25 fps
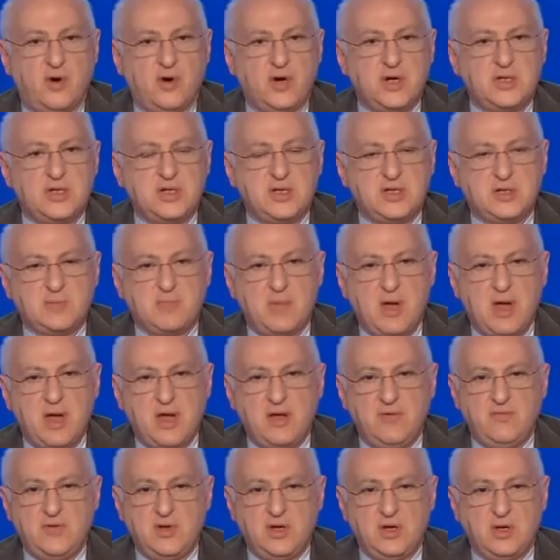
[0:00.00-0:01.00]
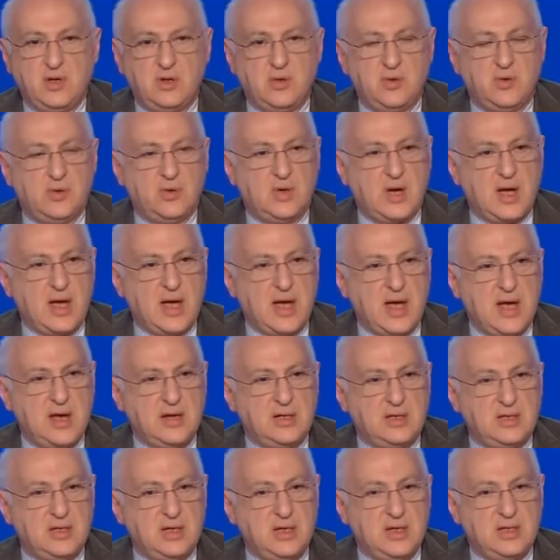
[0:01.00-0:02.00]
For it is my view,
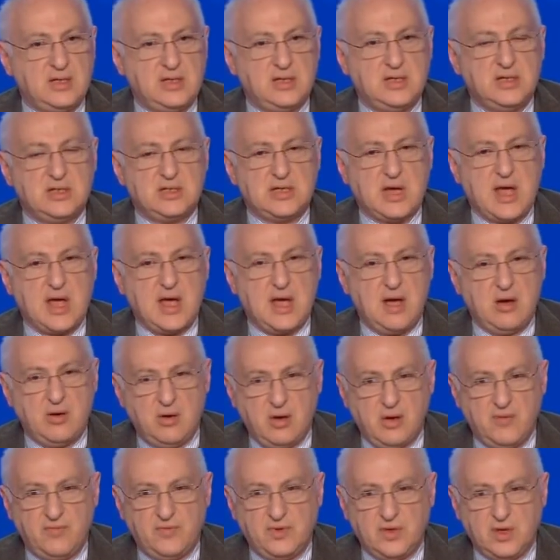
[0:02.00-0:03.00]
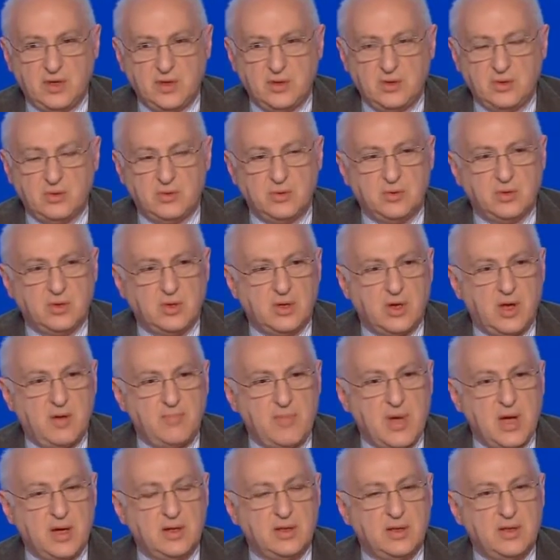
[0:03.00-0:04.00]
and it is our view,
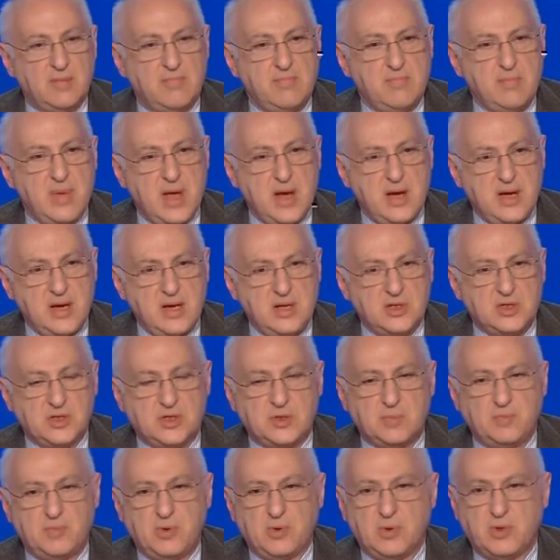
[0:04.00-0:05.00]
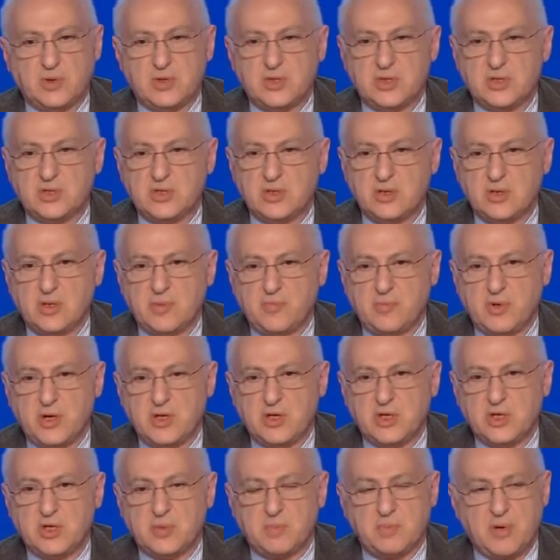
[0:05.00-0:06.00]
among the many supporters in the
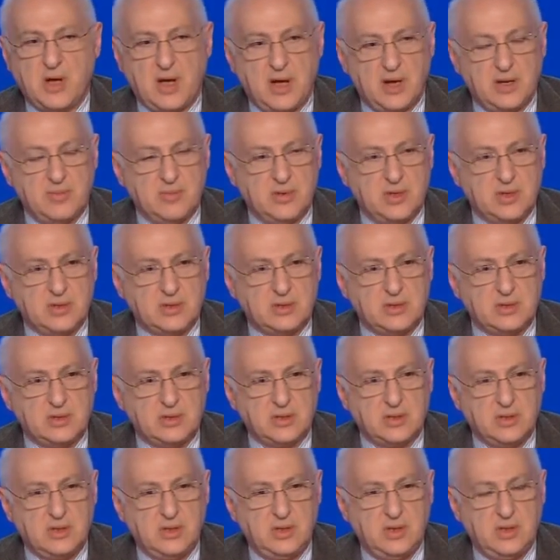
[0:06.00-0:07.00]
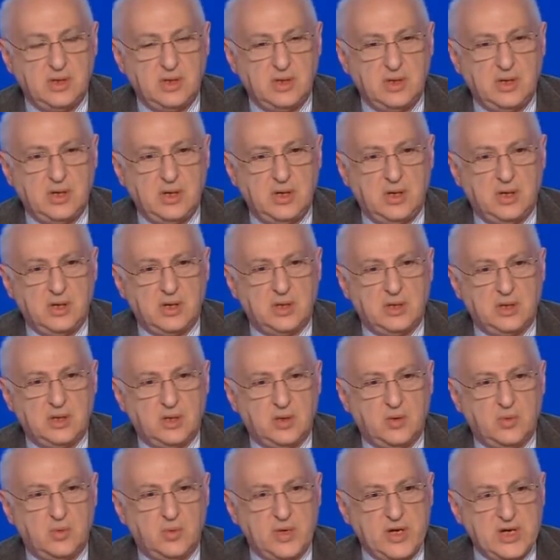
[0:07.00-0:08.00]
British Parliament,
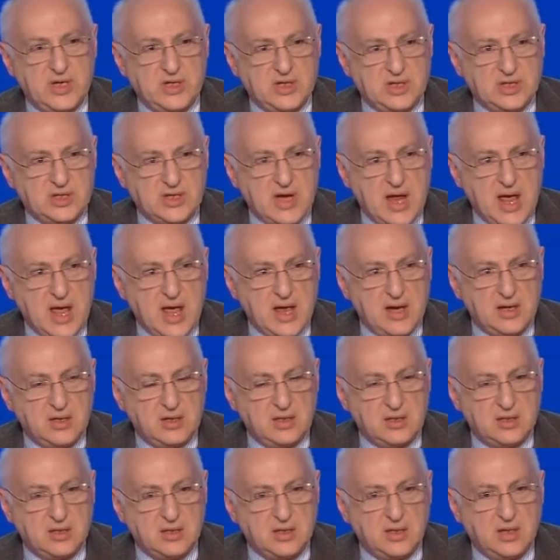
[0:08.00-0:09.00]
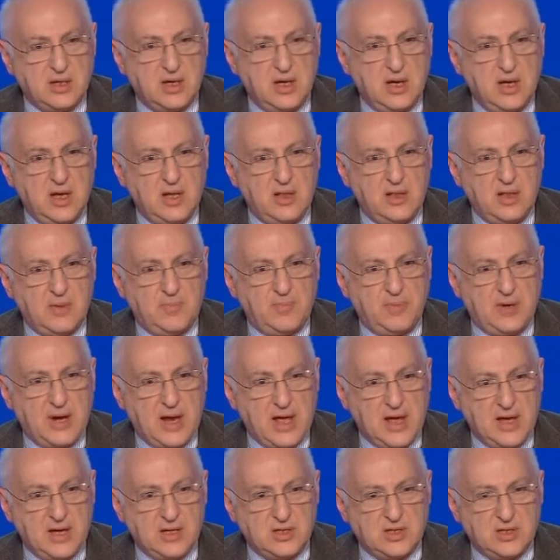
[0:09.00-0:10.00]
that we stand in the
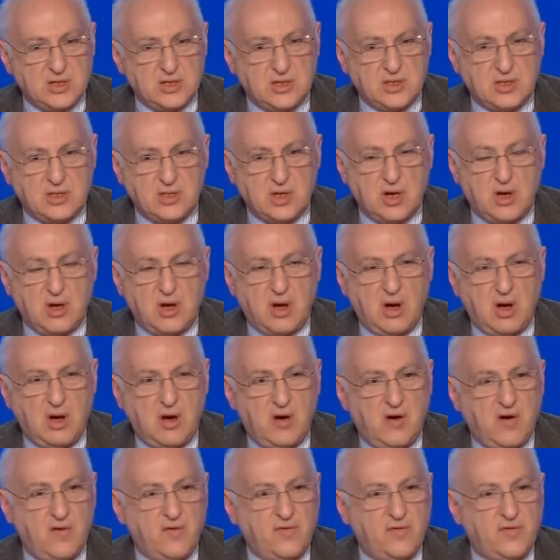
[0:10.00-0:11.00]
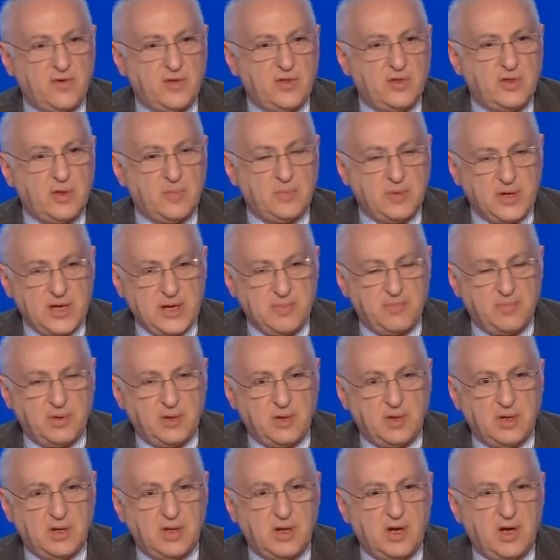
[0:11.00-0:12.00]
place of the
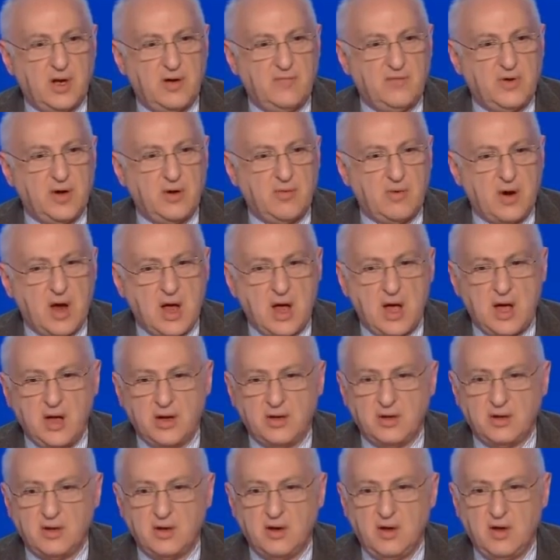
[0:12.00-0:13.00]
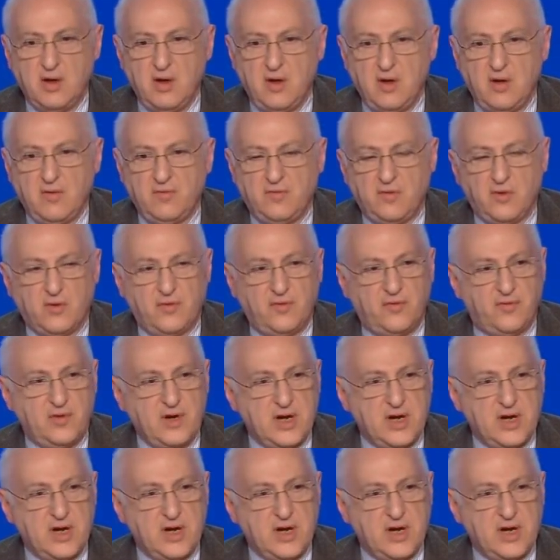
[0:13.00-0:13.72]
people of Iran for